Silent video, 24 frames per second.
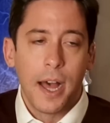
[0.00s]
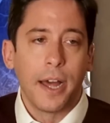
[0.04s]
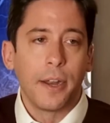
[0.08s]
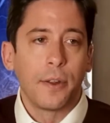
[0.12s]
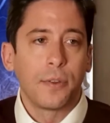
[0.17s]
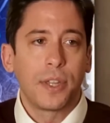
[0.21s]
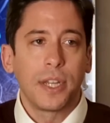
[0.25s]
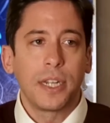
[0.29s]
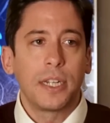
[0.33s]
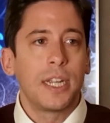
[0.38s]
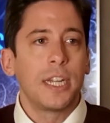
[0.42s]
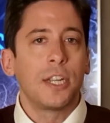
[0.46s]
I
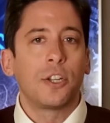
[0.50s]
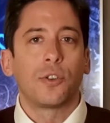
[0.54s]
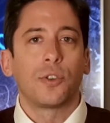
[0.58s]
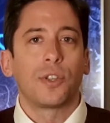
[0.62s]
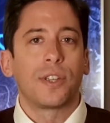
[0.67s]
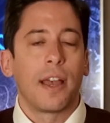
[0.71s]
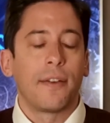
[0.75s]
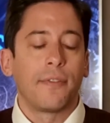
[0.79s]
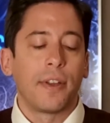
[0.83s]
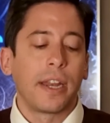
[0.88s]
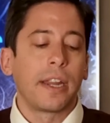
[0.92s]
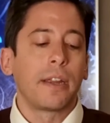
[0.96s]
don't think
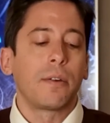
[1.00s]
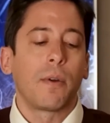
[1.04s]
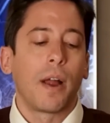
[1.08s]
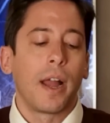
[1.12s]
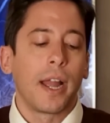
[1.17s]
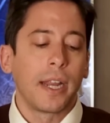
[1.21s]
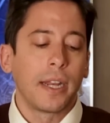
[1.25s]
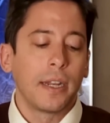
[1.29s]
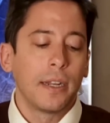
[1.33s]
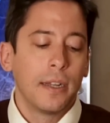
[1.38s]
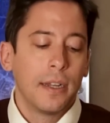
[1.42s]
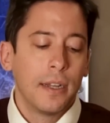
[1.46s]
teachers have any
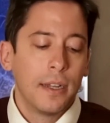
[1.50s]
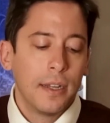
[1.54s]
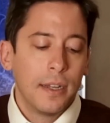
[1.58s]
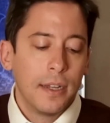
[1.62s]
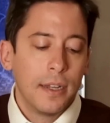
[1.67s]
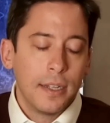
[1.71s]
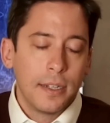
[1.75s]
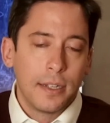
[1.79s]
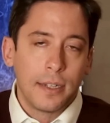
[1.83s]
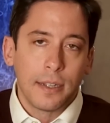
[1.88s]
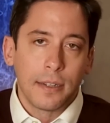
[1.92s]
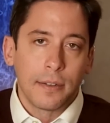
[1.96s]
right
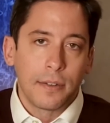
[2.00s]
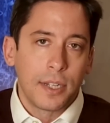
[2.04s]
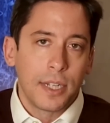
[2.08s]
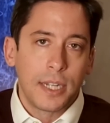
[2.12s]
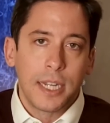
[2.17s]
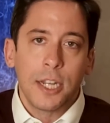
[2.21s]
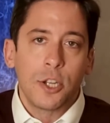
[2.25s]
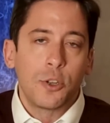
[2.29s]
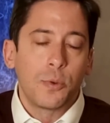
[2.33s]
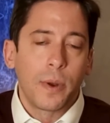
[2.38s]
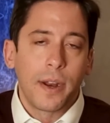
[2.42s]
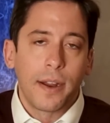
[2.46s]
to, to
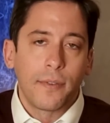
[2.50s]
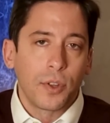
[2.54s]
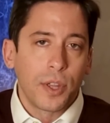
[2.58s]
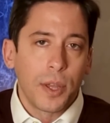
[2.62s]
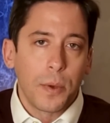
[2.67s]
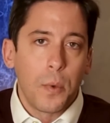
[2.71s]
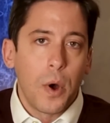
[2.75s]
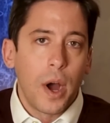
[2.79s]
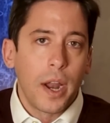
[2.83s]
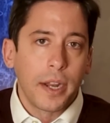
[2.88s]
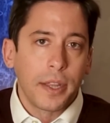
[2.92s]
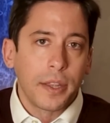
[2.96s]
teach whatever
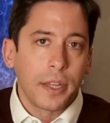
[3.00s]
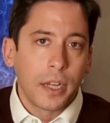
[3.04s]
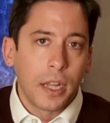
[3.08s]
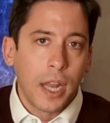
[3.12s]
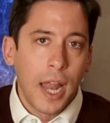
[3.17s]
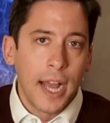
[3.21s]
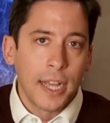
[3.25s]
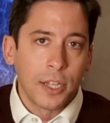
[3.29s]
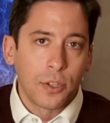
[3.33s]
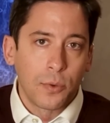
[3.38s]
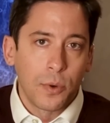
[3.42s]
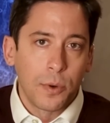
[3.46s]
they want in the
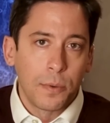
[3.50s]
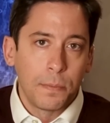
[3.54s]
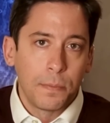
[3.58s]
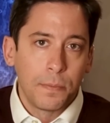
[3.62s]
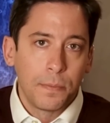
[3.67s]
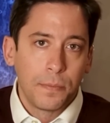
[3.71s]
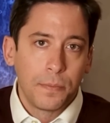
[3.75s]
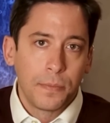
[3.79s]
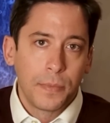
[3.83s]
classroom.